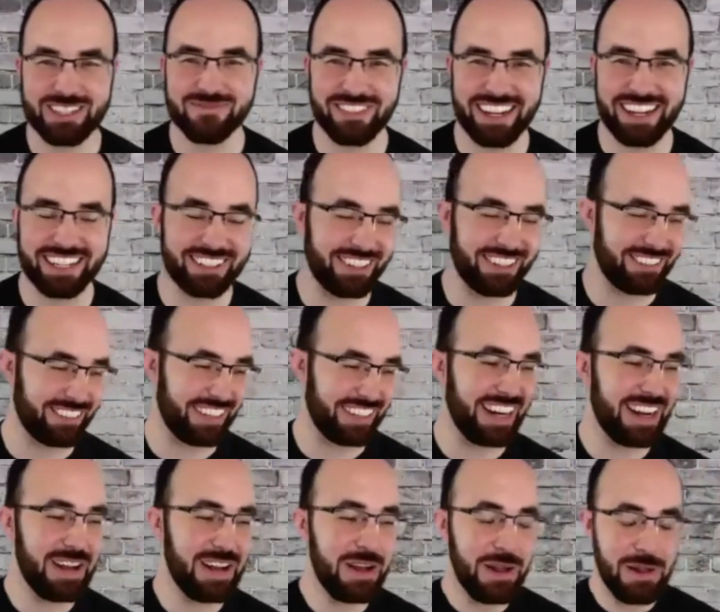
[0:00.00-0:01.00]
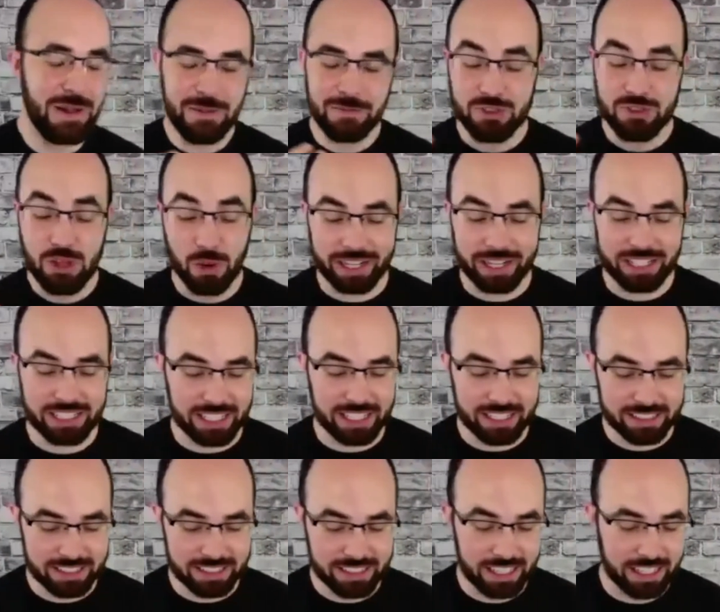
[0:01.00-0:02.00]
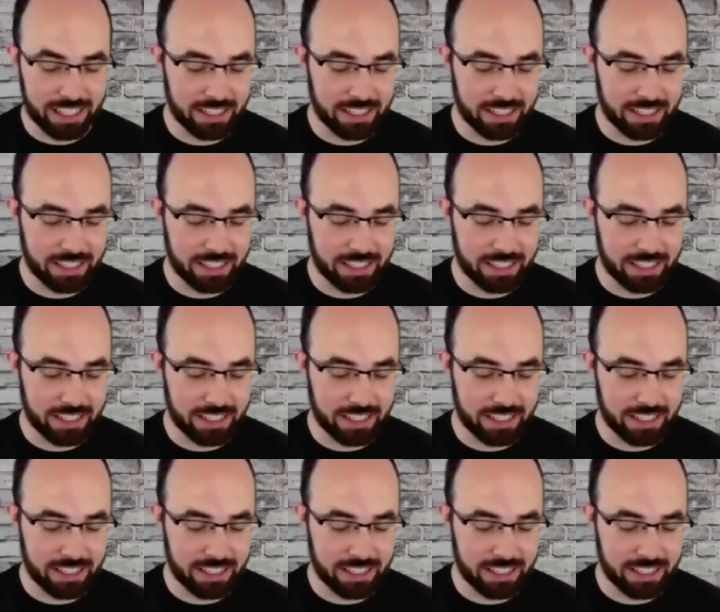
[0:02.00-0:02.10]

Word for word: bond over it. Yeah. It's,